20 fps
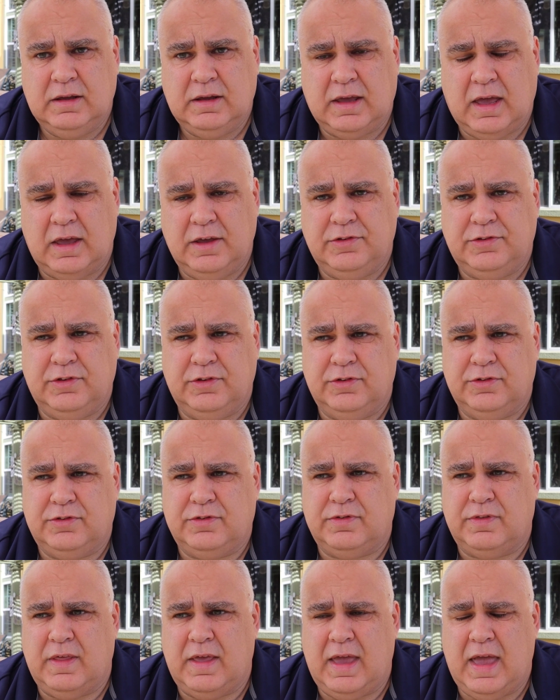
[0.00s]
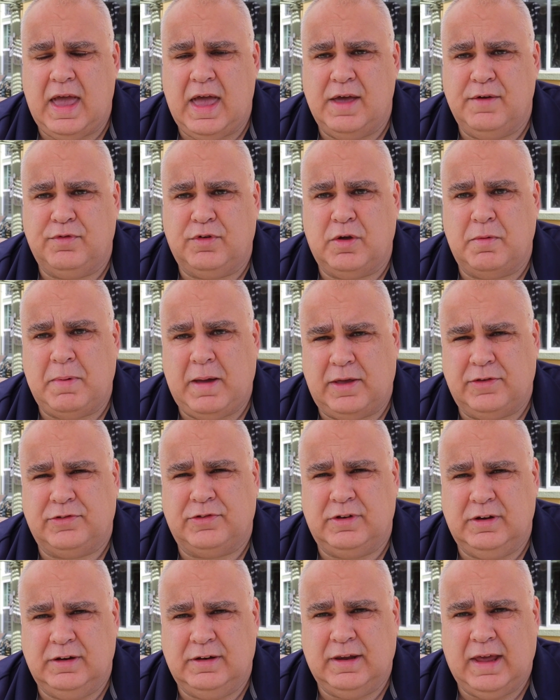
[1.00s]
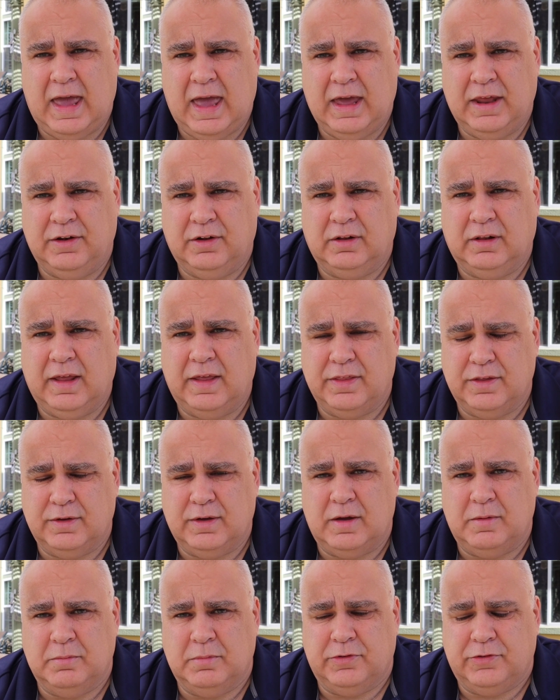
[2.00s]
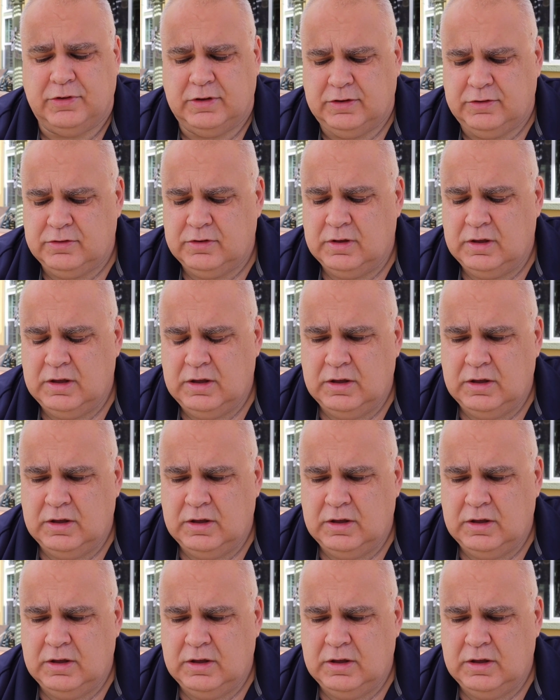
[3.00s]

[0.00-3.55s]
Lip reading: cases they have capacity to handle at the embassies.